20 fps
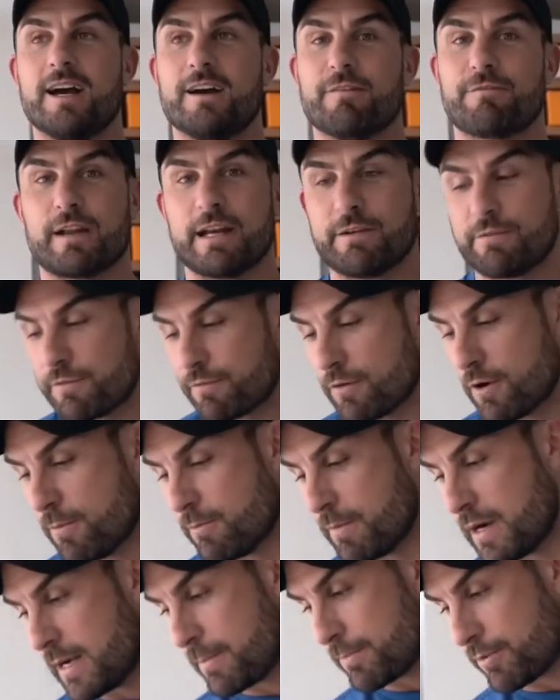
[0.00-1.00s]
flavour
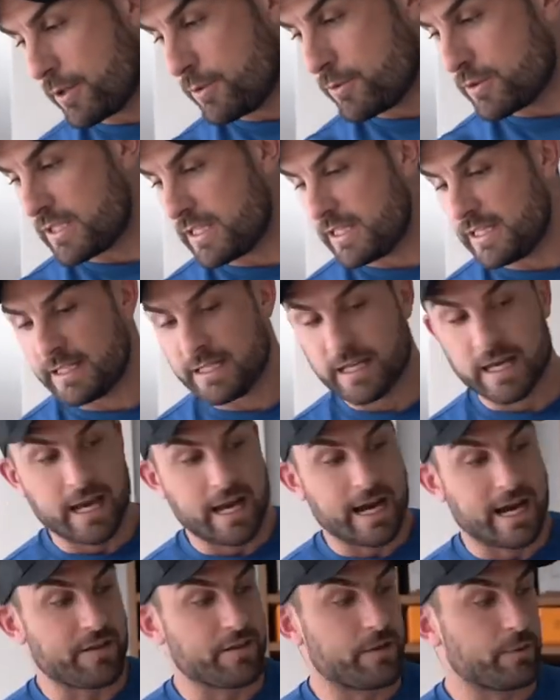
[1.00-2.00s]
from My Protein,
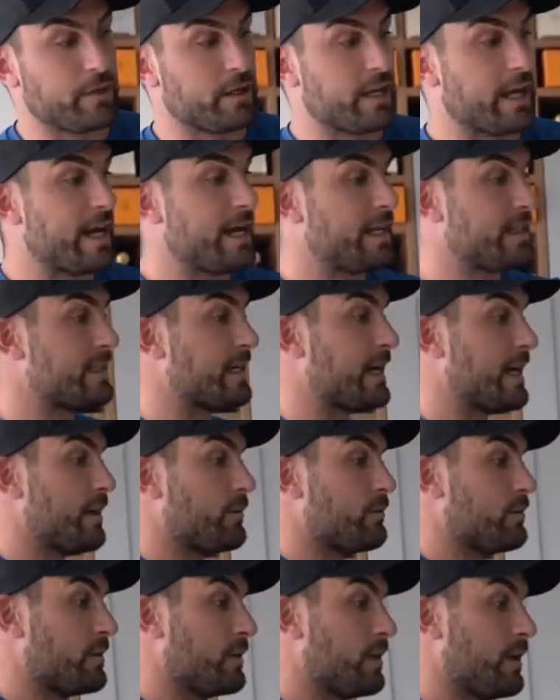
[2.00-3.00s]
and then we're going to head
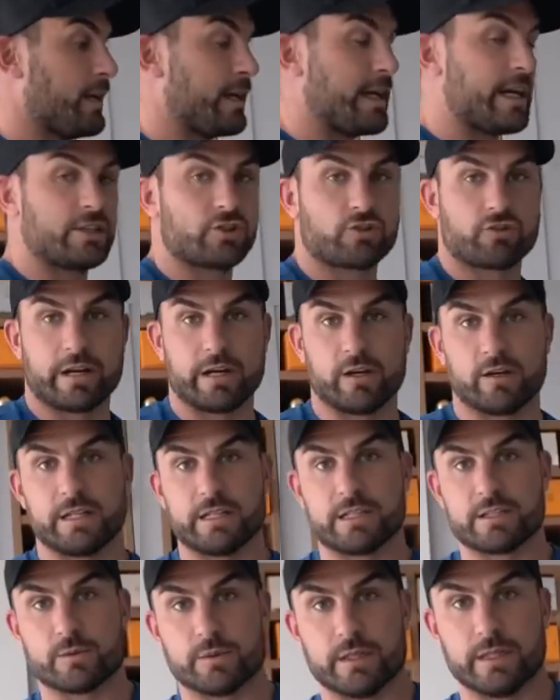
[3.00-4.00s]
down and get straight on
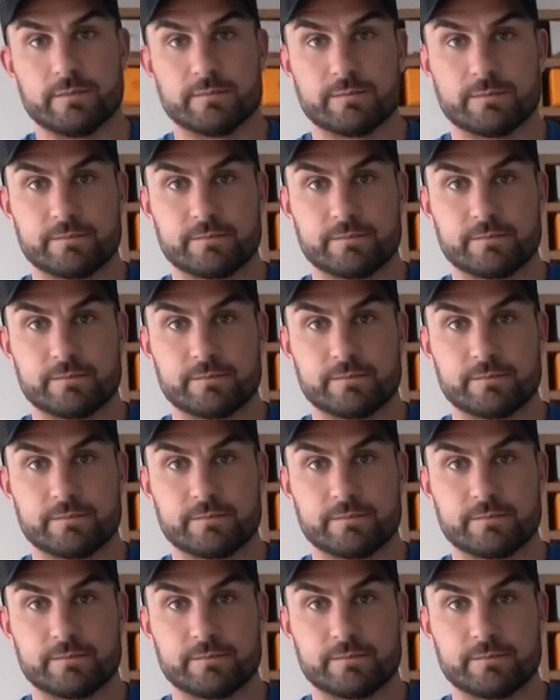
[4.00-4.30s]
into it.